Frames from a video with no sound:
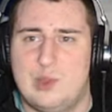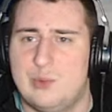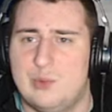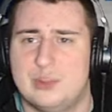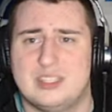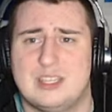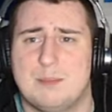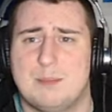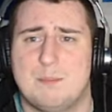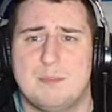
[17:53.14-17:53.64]
will
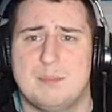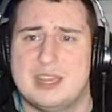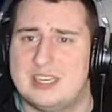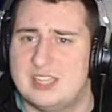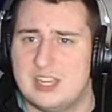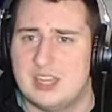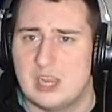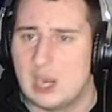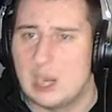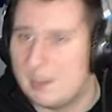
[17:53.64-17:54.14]
submit
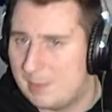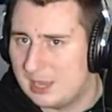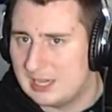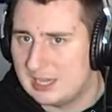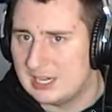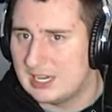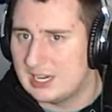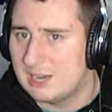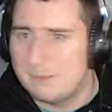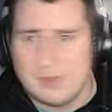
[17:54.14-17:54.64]
to your
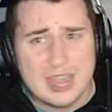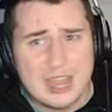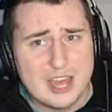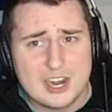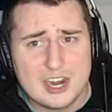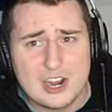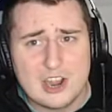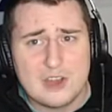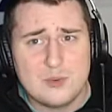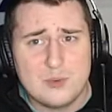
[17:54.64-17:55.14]
opinion and be on
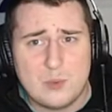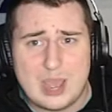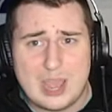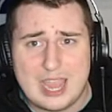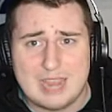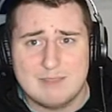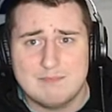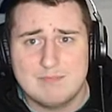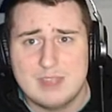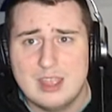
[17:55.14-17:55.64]
our own
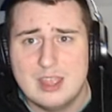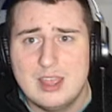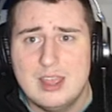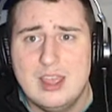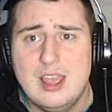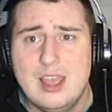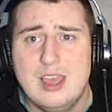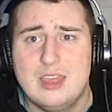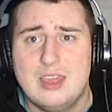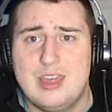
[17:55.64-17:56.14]
way.
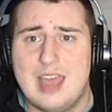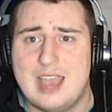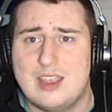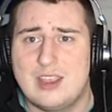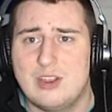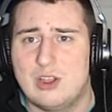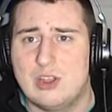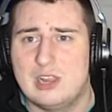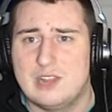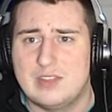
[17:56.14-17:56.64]
That
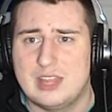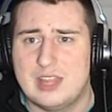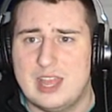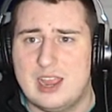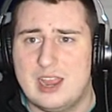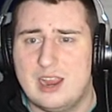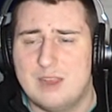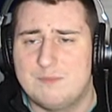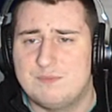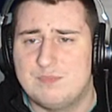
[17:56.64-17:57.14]
girl over
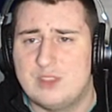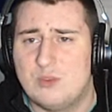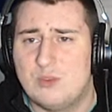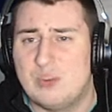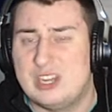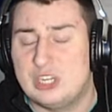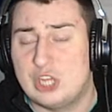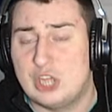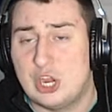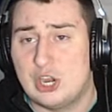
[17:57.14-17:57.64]
there,
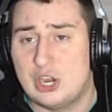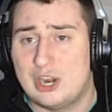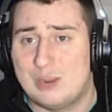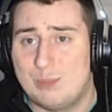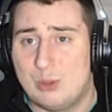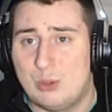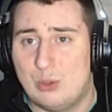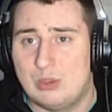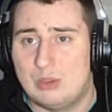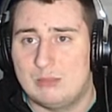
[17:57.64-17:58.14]
return her
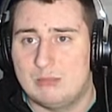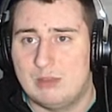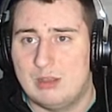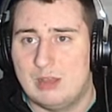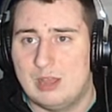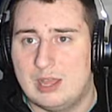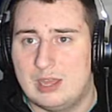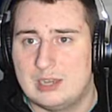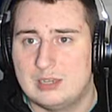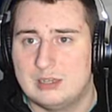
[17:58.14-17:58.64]
Pokemon.